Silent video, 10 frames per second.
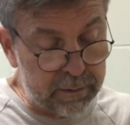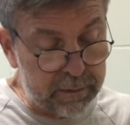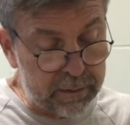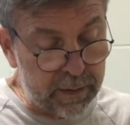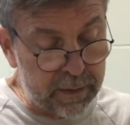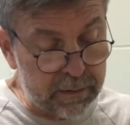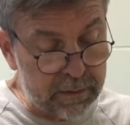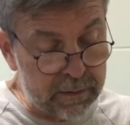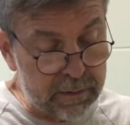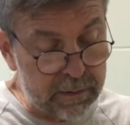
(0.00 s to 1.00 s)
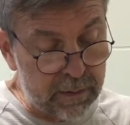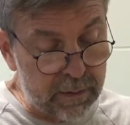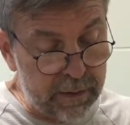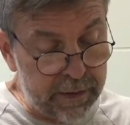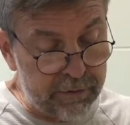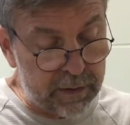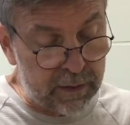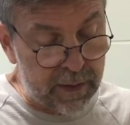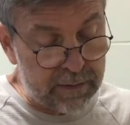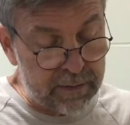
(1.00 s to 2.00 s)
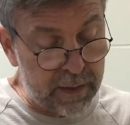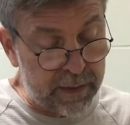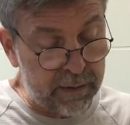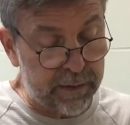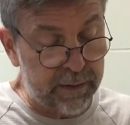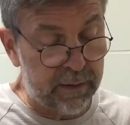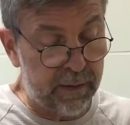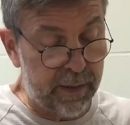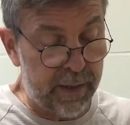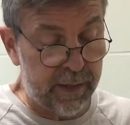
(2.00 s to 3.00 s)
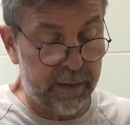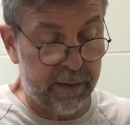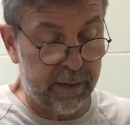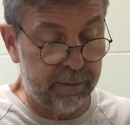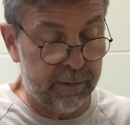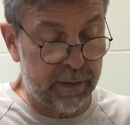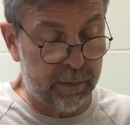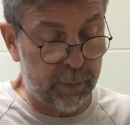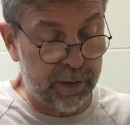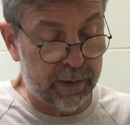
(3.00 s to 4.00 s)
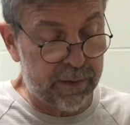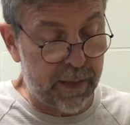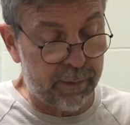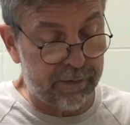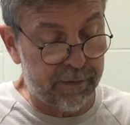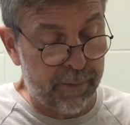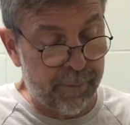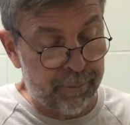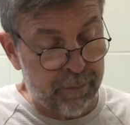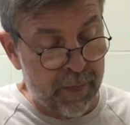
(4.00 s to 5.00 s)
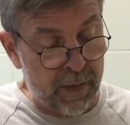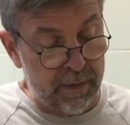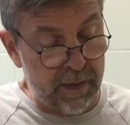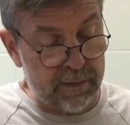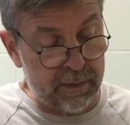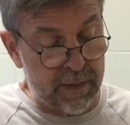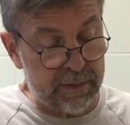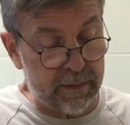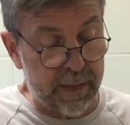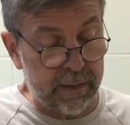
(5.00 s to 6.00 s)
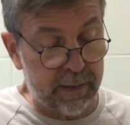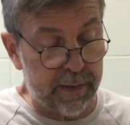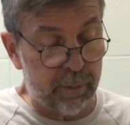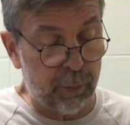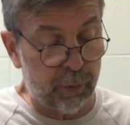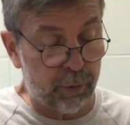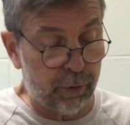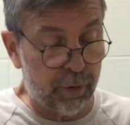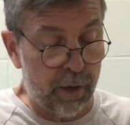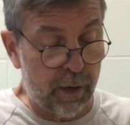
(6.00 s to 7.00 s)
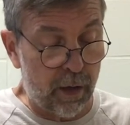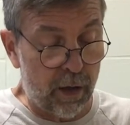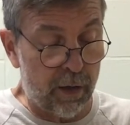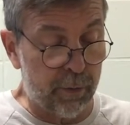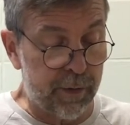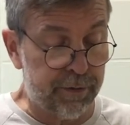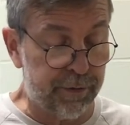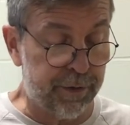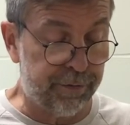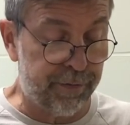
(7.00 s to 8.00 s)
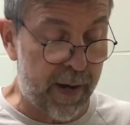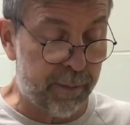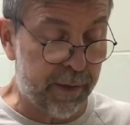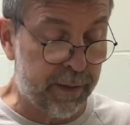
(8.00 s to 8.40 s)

it's even less likely, yeah, I did it. Did a pretty good job of it. Then it's less likely to pull all the way through your fabric.